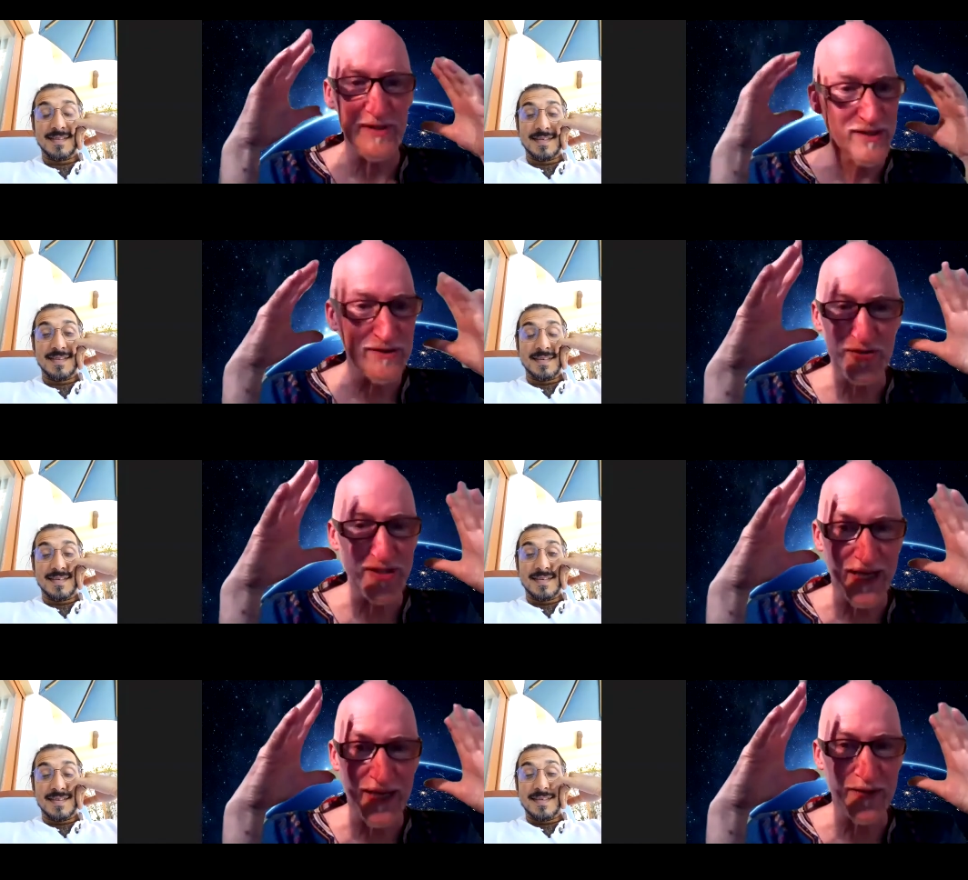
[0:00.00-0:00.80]
Speaker 1: his
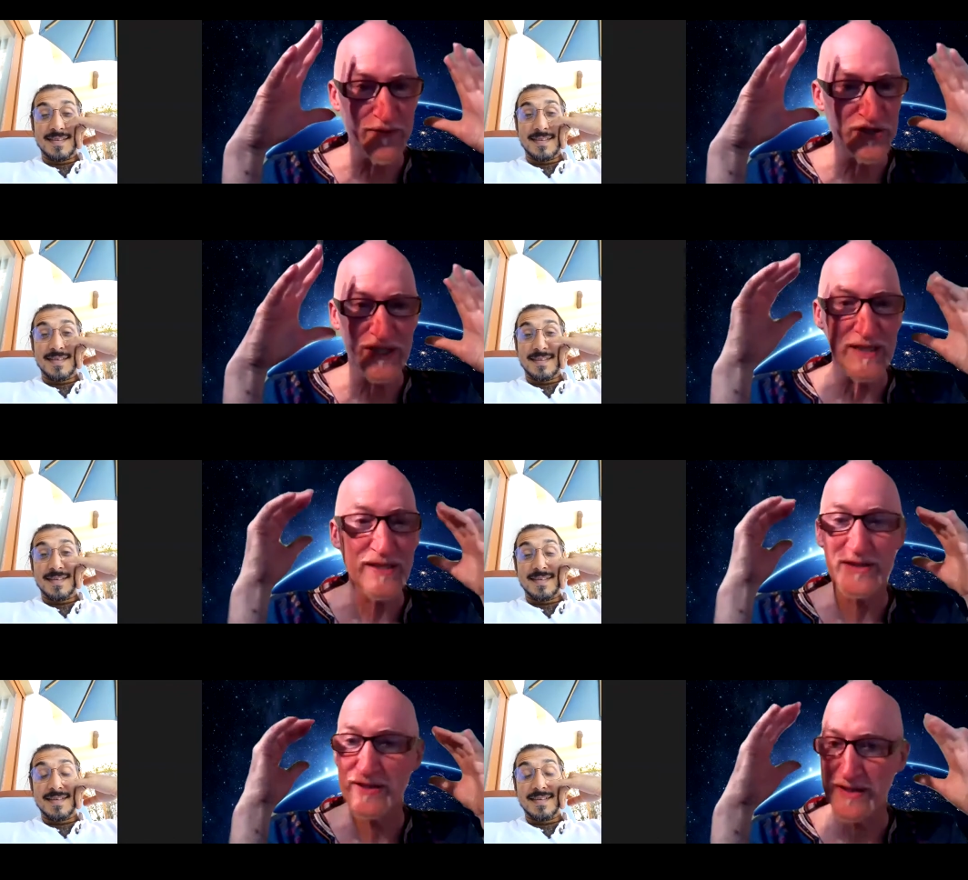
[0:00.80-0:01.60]
understanding of the gene
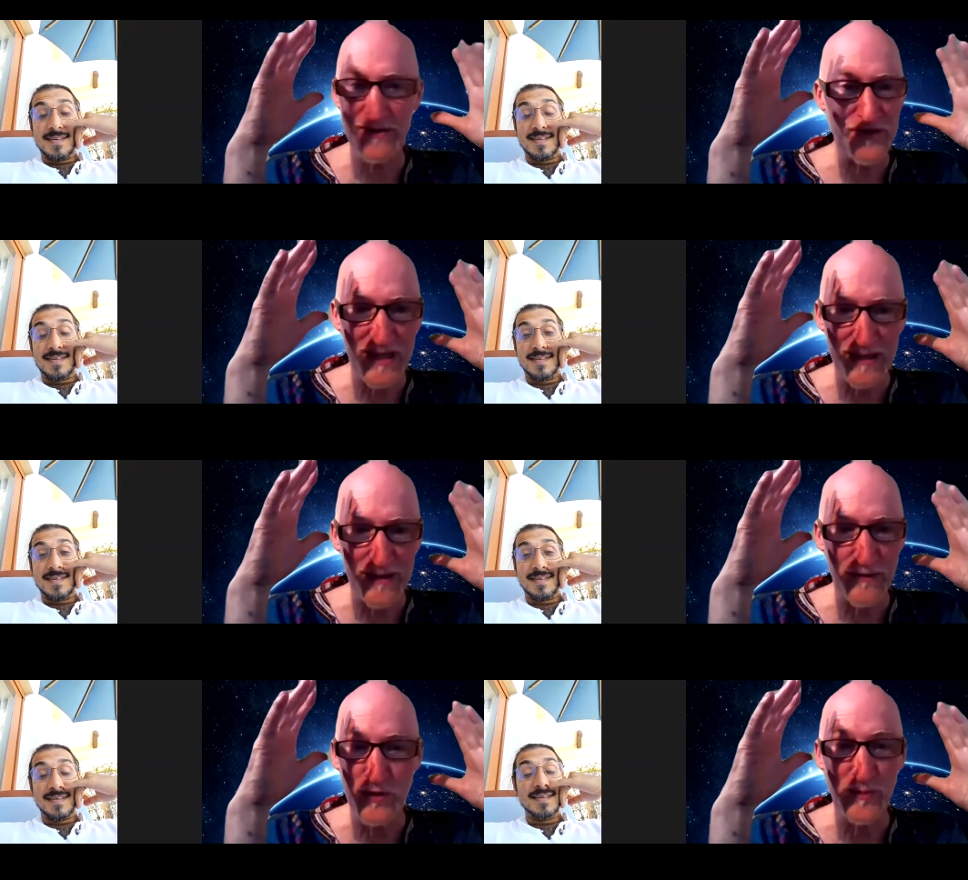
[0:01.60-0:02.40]
keys, his
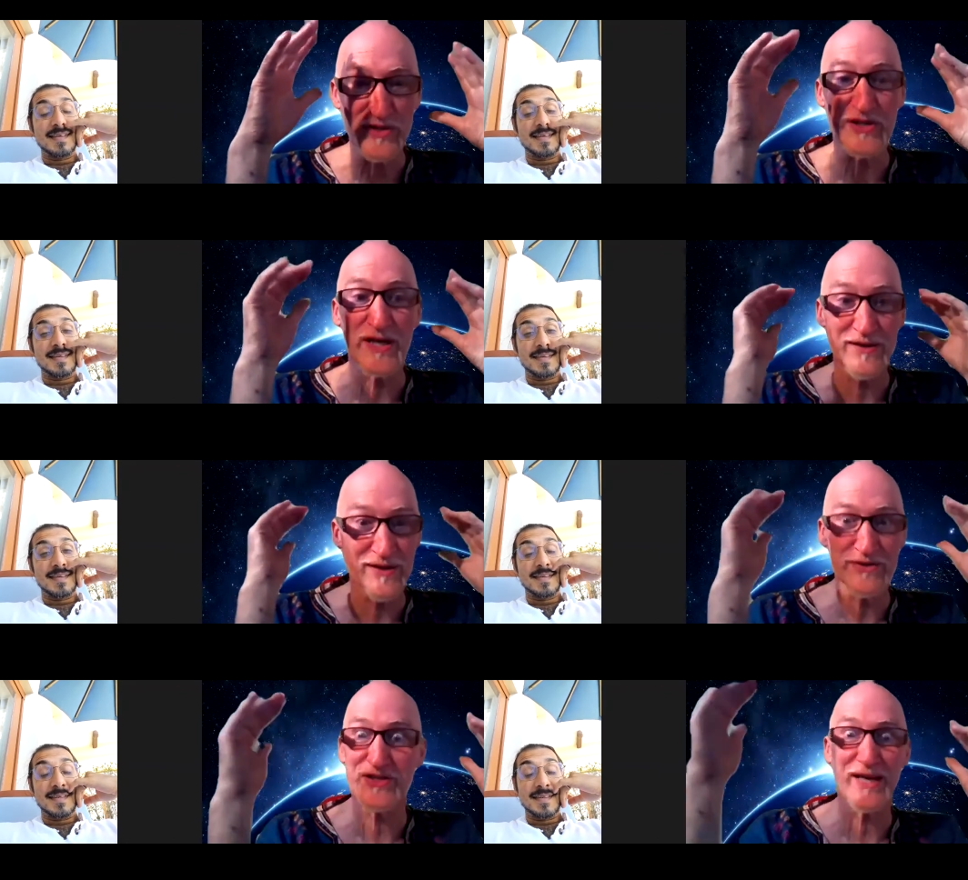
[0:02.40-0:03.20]
understanding of human design, his
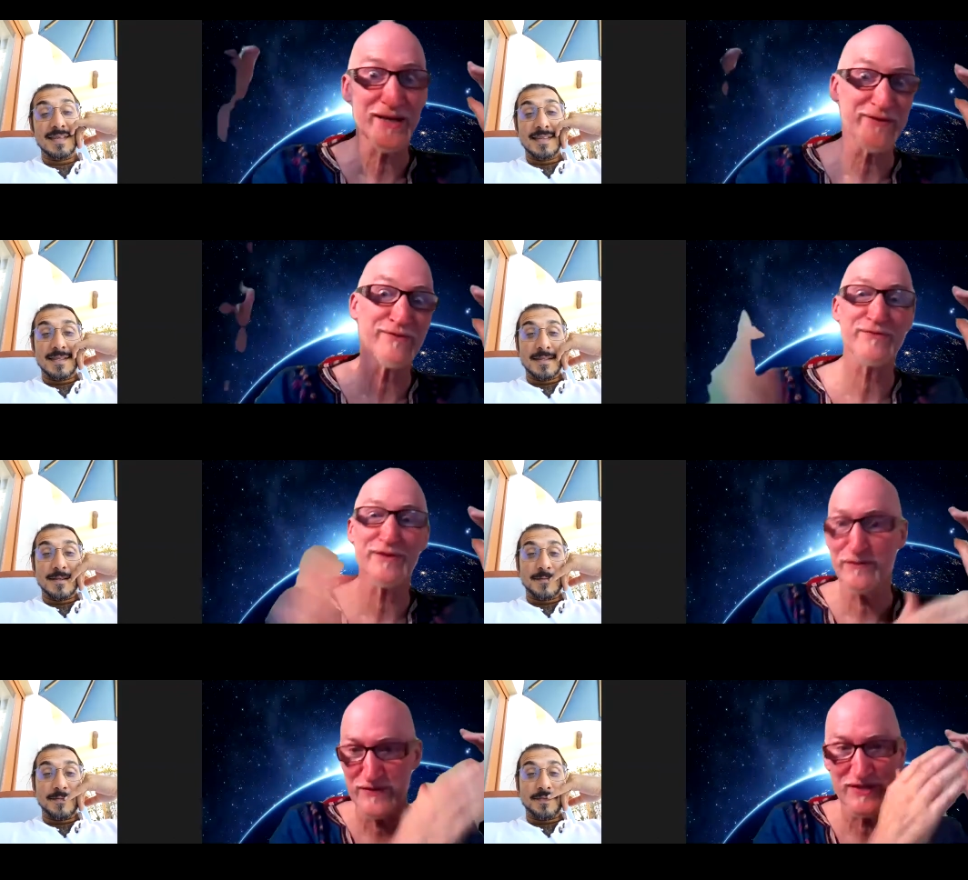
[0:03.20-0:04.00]
understanding of,
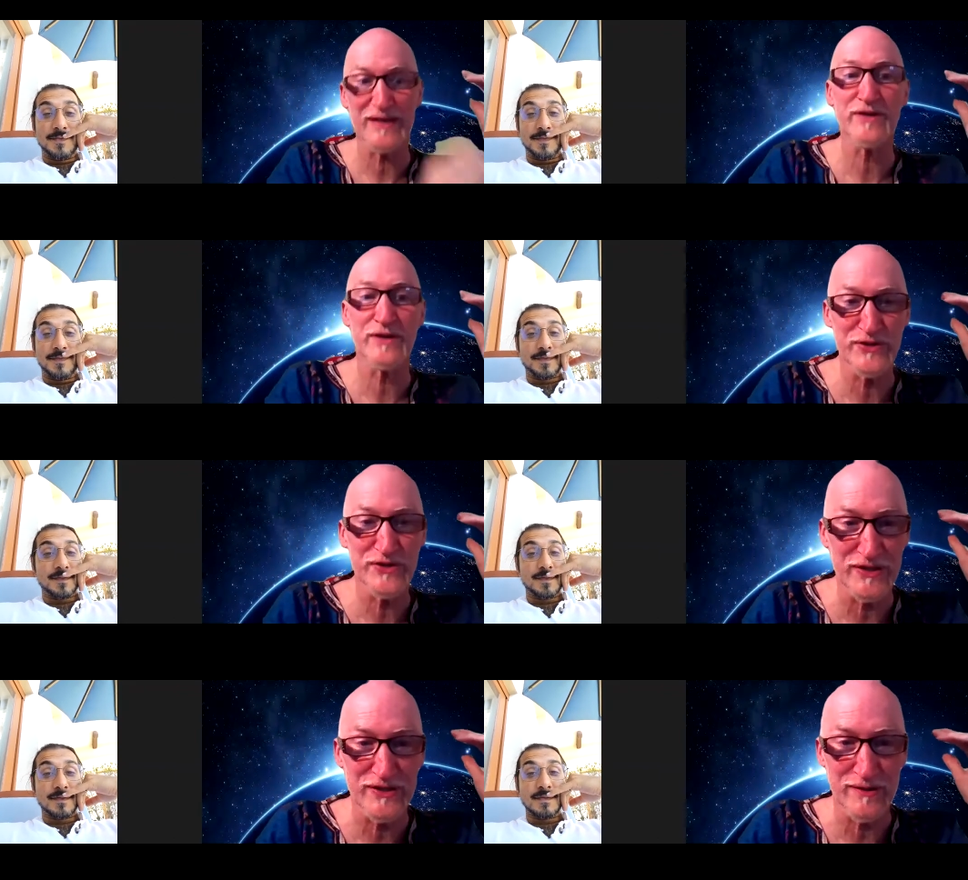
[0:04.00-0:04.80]
of seven other
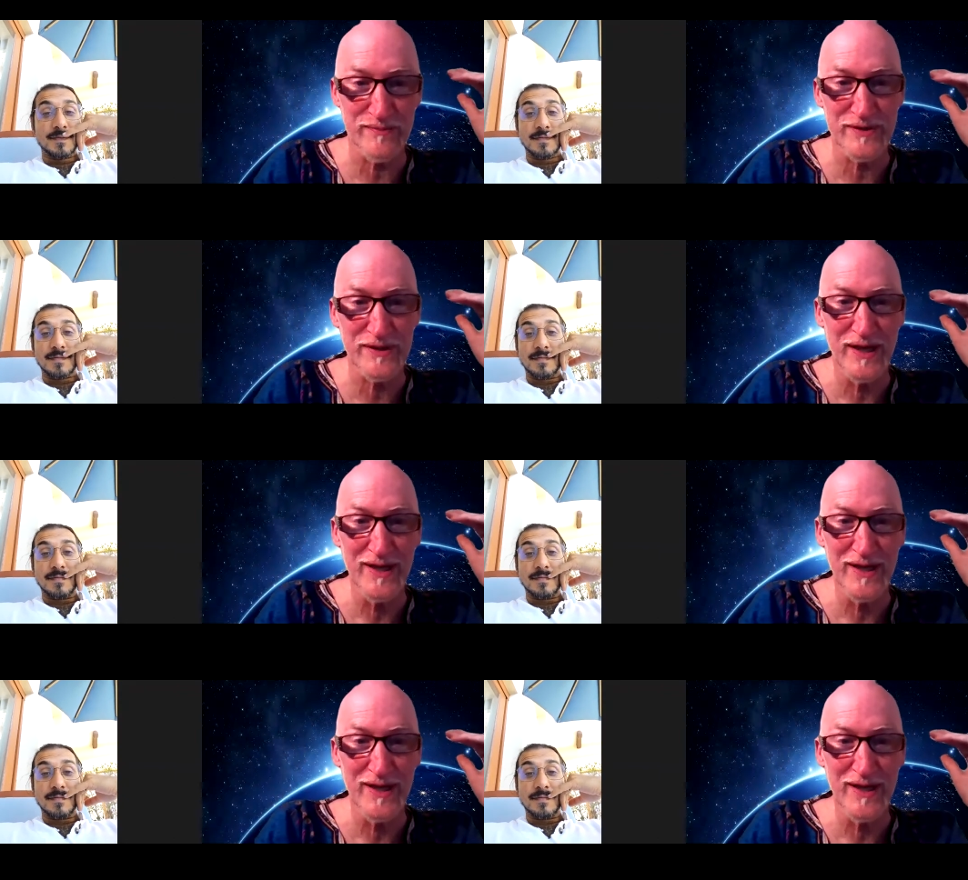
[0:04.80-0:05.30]
systems.